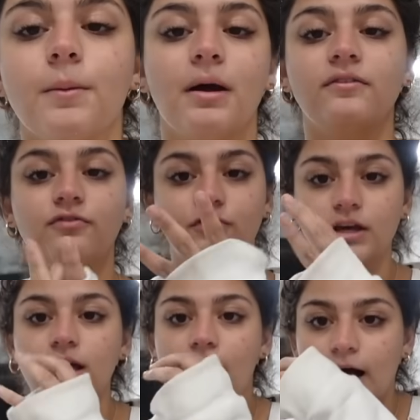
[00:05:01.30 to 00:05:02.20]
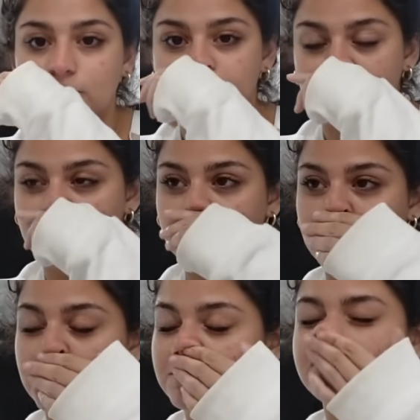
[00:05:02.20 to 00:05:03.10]
My feet actually
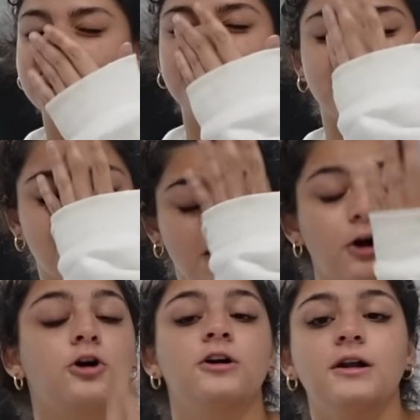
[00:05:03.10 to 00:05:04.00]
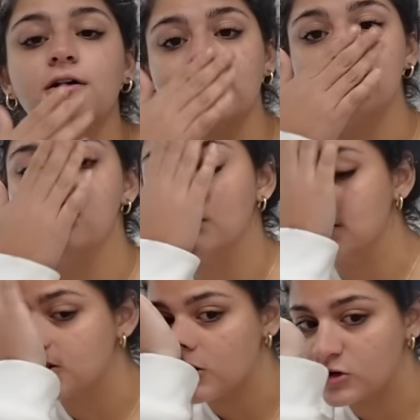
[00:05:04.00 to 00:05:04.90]
like hurt and have like
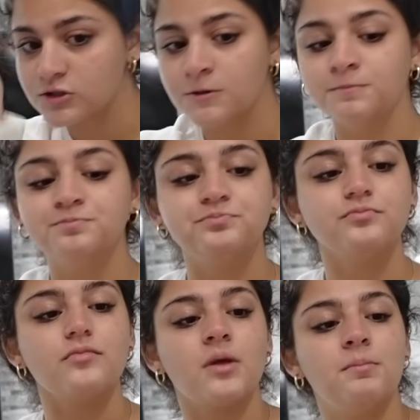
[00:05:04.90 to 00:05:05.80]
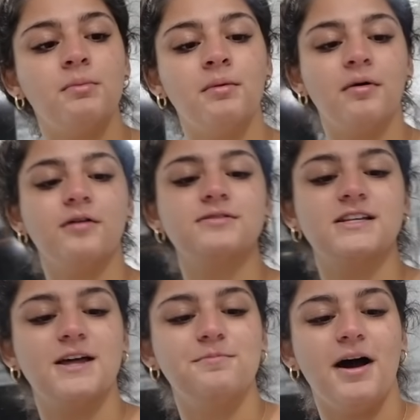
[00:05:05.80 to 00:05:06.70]
blisters. But my mom
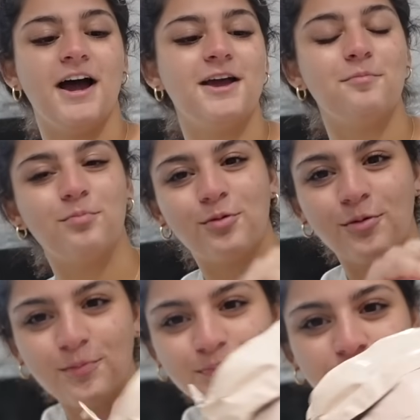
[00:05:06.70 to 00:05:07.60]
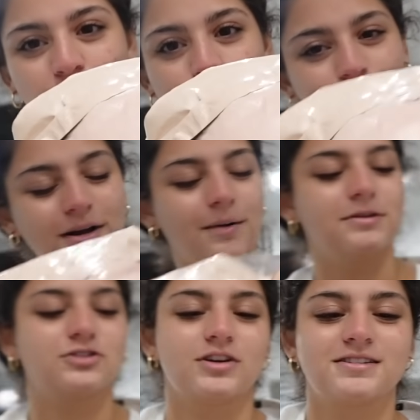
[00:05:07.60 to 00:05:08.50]
said my
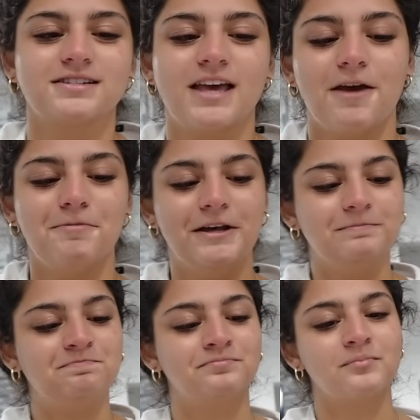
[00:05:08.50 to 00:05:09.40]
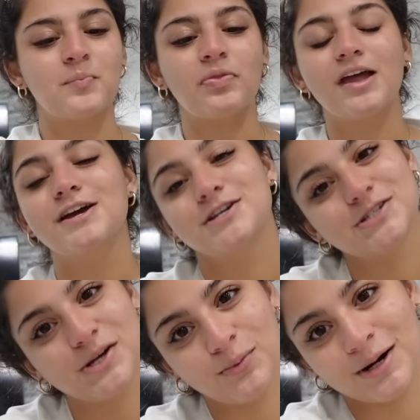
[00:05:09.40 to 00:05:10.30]
homecoming dresses came in.
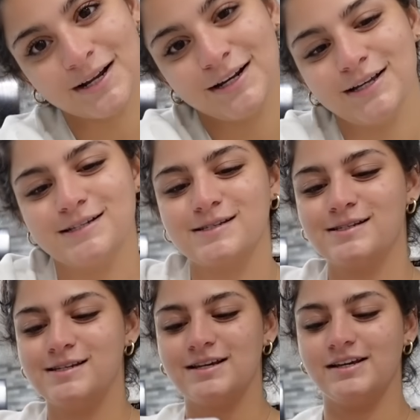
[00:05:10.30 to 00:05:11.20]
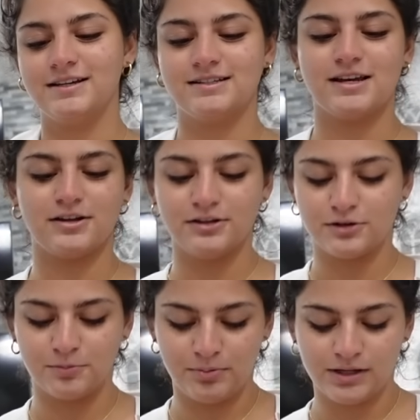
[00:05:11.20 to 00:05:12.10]
So we're gonna see, take a
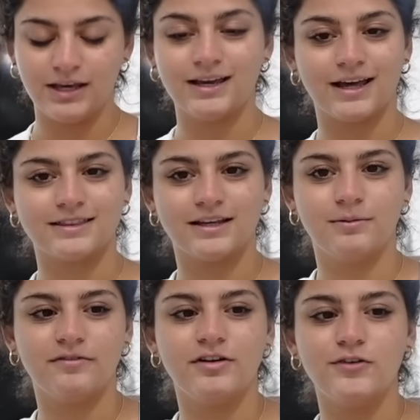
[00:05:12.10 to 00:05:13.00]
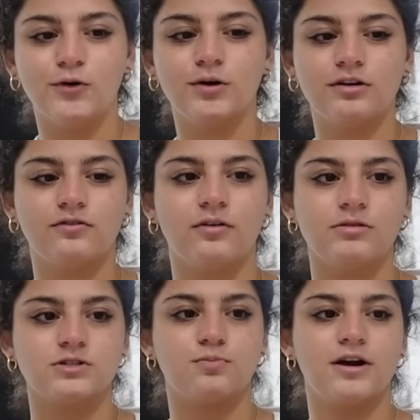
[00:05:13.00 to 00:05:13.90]
little peek at them. I've never ordered from
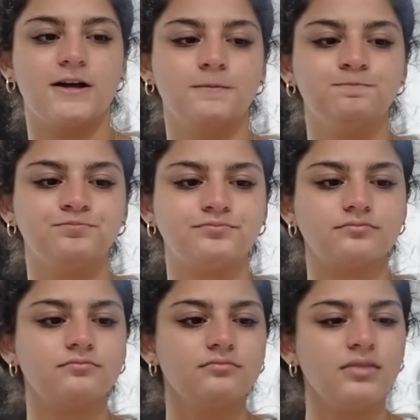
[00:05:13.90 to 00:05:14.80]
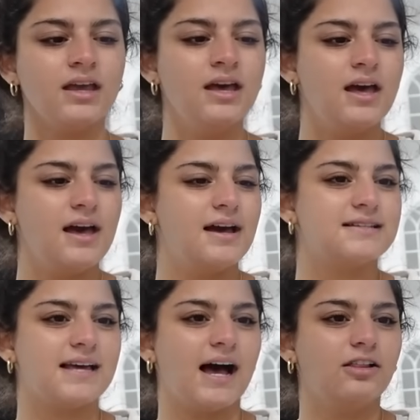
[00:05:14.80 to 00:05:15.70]
this brand.
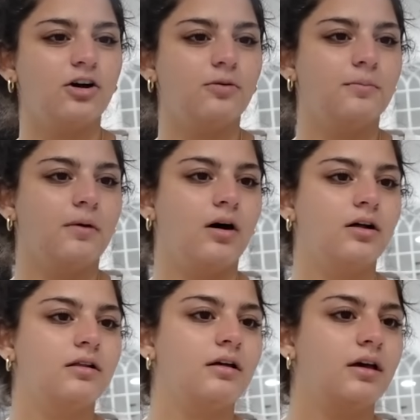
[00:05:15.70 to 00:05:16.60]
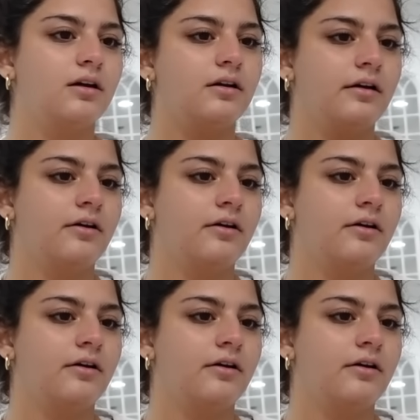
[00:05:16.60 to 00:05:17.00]
It's Hello Molly